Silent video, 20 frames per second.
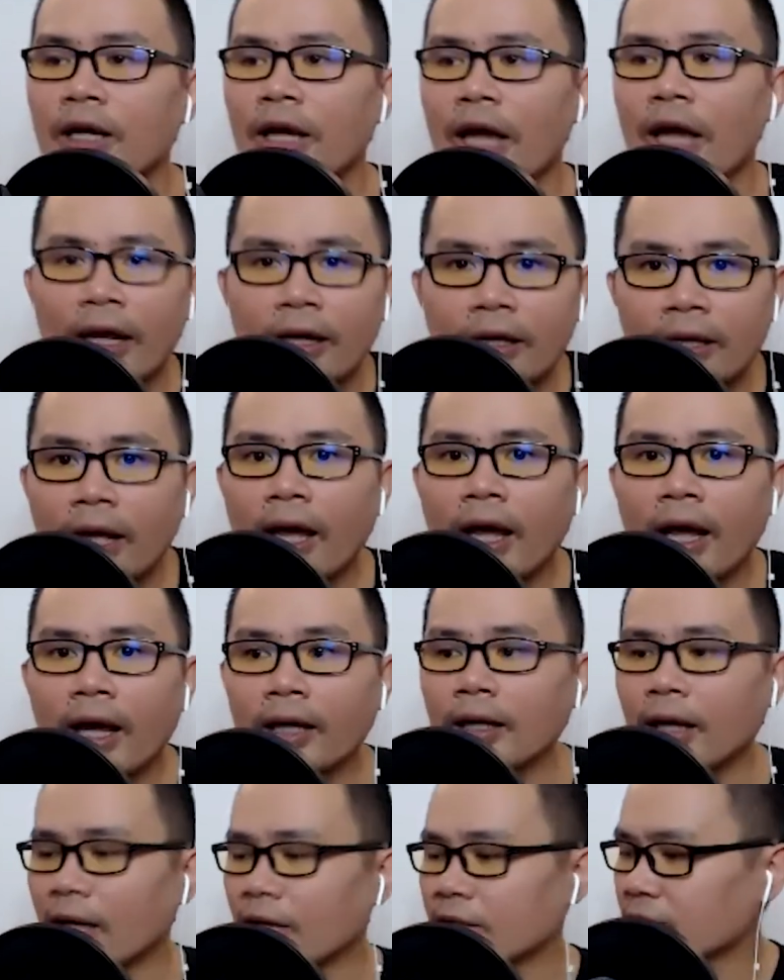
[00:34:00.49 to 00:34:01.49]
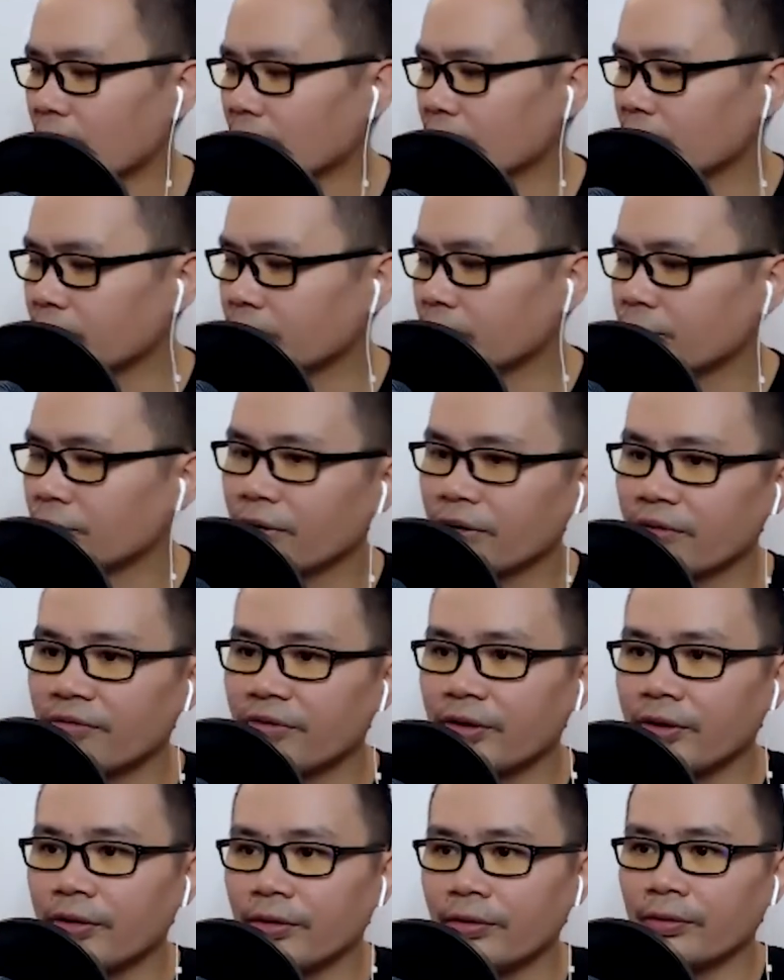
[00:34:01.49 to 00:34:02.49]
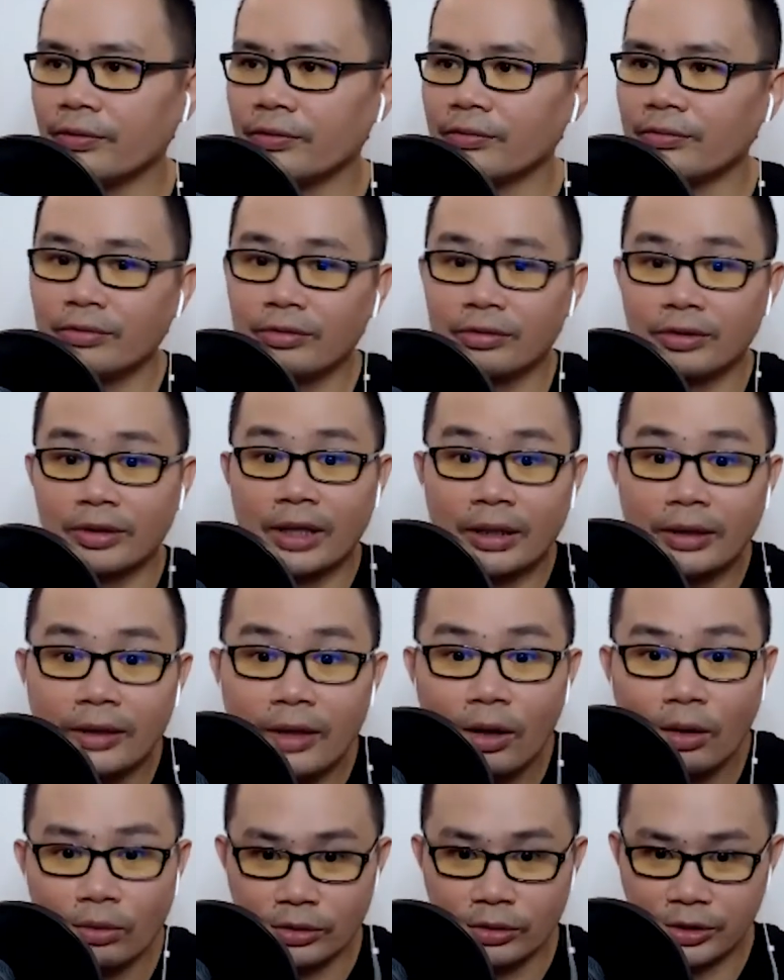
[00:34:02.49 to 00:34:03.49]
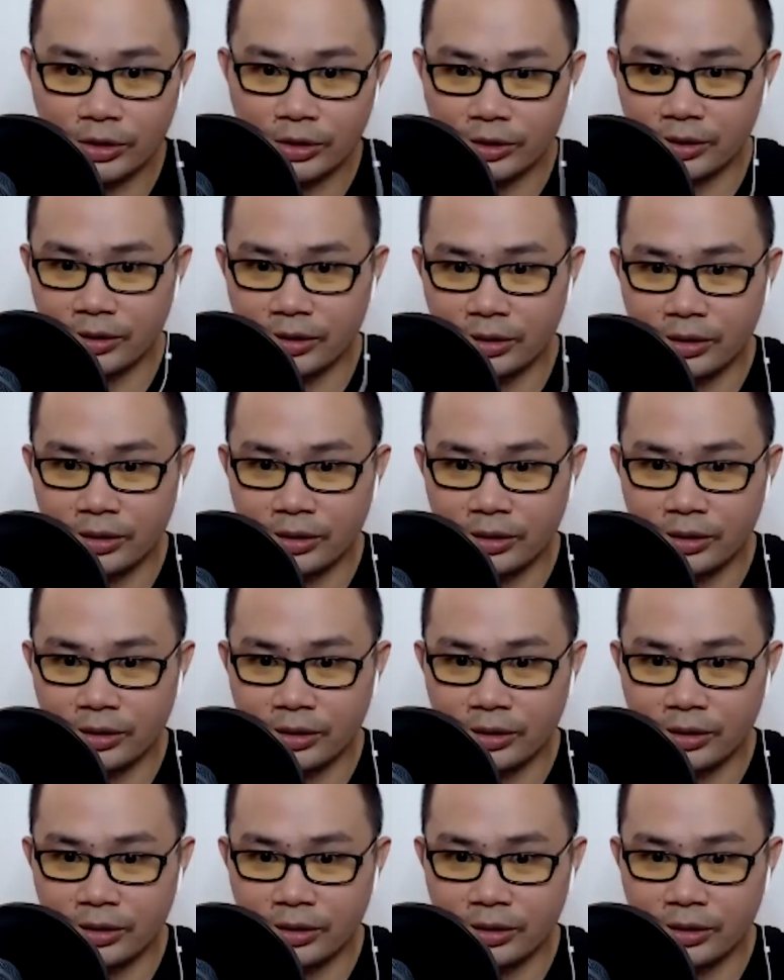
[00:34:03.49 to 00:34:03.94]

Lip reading: And then I started to review the notes